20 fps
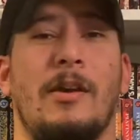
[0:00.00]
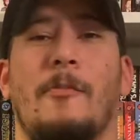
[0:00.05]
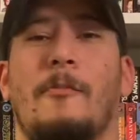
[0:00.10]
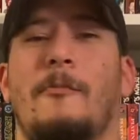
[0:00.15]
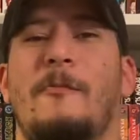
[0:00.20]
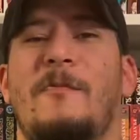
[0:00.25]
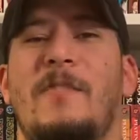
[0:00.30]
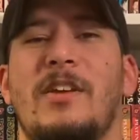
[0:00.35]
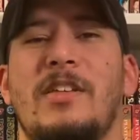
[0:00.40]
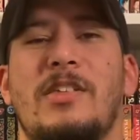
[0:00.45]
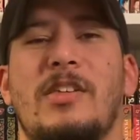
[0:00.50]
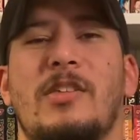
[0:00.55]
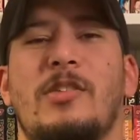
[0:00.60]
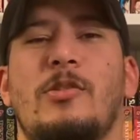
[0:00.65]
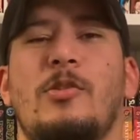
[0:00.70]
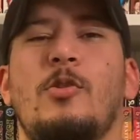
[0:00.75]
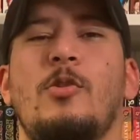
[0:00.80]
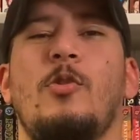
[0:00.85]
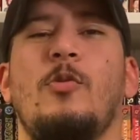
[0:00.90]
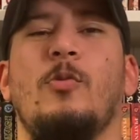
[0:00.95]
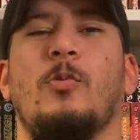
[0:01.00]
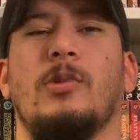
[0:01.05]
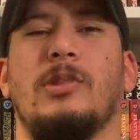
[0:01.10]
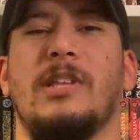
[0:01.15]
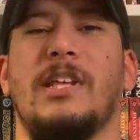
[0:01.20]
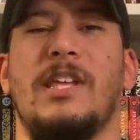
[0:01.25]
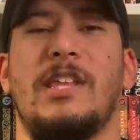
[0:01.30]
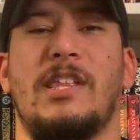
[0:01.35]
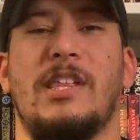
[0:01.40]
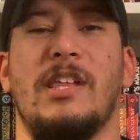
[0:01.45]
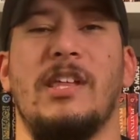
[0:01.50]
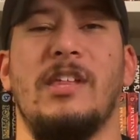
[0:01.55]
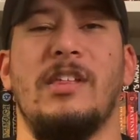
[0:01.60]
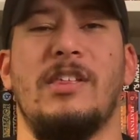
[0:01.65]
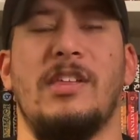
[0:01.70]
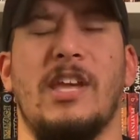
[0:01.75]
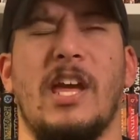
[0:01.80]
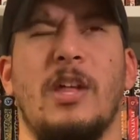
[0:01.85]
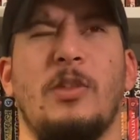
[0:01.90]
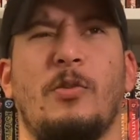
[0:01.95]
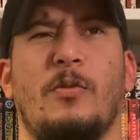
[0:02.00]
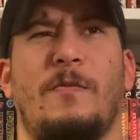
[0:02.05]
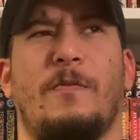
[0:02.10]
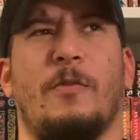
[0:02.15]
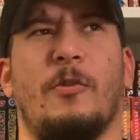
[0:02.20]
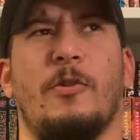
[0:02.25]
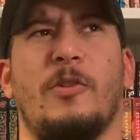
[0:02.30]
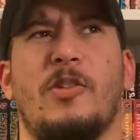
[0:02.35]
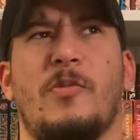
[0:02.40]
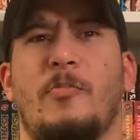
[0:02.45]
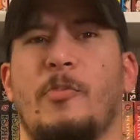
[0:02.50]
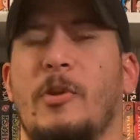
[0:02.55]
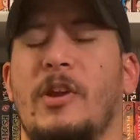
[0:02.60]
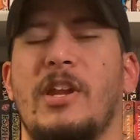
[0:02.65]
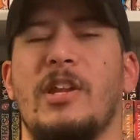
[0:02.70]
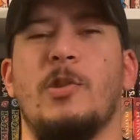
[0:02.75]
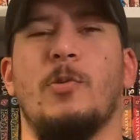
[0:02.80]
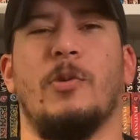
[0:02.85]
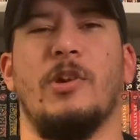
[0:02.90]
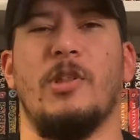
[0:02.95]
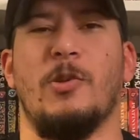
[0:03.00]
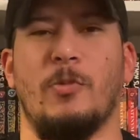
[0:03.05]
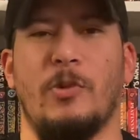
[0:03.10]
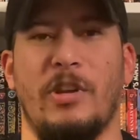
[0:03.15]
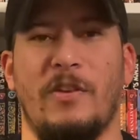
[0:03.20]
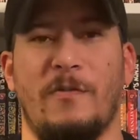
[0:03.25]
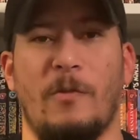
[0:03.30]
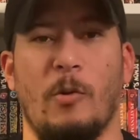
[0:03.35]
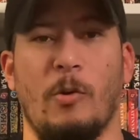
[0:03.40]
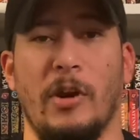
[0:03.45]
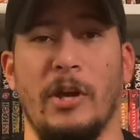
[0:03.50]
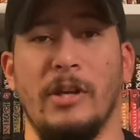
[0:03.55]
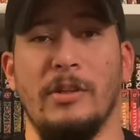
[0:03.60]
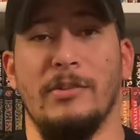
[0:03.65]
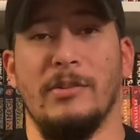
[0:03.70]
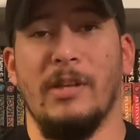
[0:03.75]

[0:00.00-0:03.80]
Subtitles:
Viz's new releases scheduled for spring 2024.